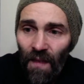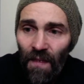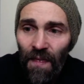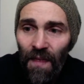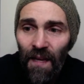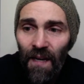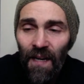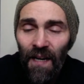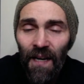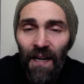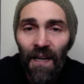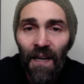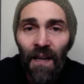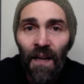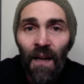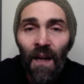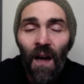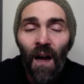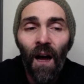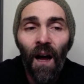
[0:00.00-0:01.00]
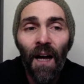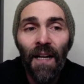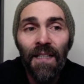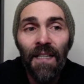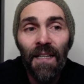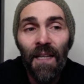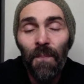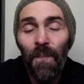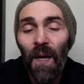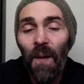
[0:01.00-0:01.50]
The
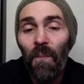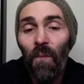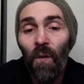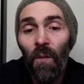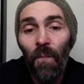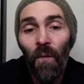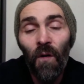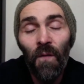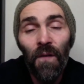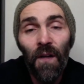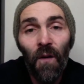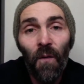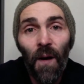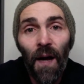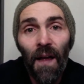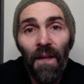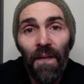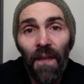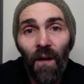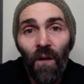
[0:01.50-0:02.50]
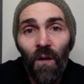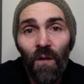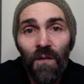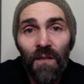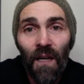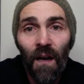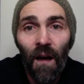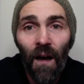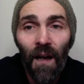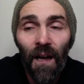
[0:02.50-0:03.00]
idea that people were moving around the whole
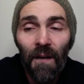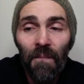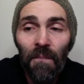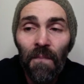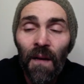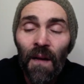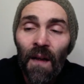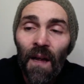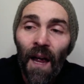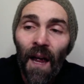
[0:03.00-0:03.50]
time